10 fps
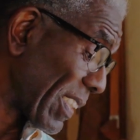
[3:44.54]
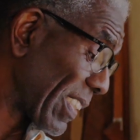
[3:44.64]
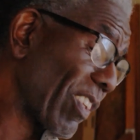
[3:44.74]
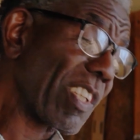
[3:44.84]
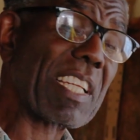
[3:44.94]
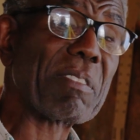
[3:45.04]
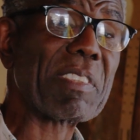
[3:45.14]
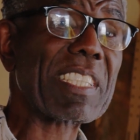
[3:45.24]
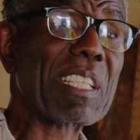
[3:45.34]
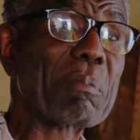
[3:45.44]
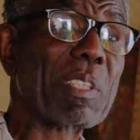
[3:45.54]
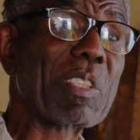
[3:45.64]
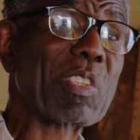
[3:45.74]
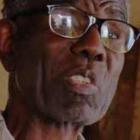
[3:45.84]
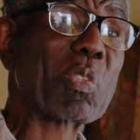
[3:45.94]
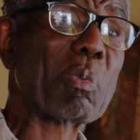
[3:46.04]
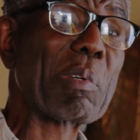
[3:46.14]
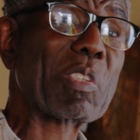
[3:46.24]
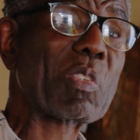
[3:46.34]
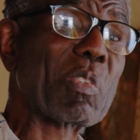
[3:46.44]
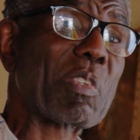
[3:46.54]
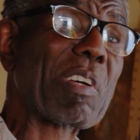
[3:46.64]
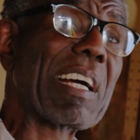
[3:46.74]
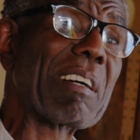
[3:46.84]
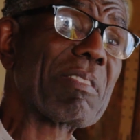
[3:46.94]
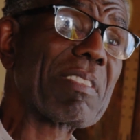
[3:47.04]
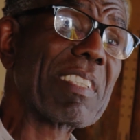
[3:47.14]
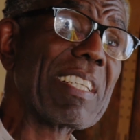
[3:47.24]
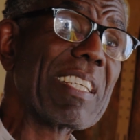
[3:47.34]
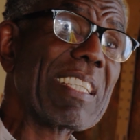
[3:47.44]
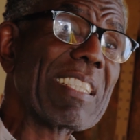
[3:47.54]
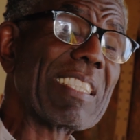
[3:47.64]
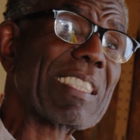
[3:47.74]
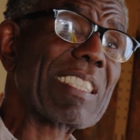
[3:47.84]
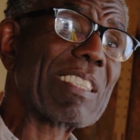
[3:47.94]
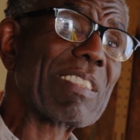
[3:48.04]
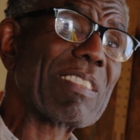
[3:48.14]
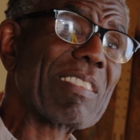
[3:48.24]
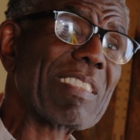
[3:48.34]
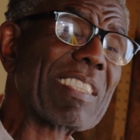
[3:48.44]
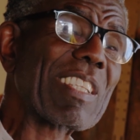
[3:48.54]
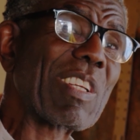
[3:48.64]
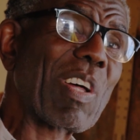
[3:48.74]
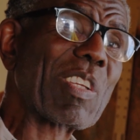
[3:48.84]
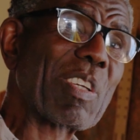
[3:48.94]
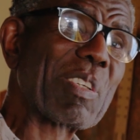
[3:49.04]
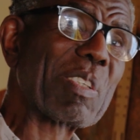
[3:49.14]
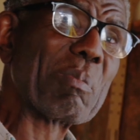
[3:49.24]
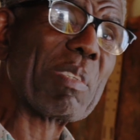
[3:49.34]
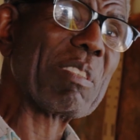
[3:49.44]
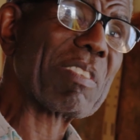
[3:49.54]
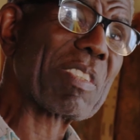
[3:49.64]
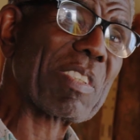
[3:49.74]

this is not the end result because there's so much to the crowd. There's still there's still a lot to learn for people.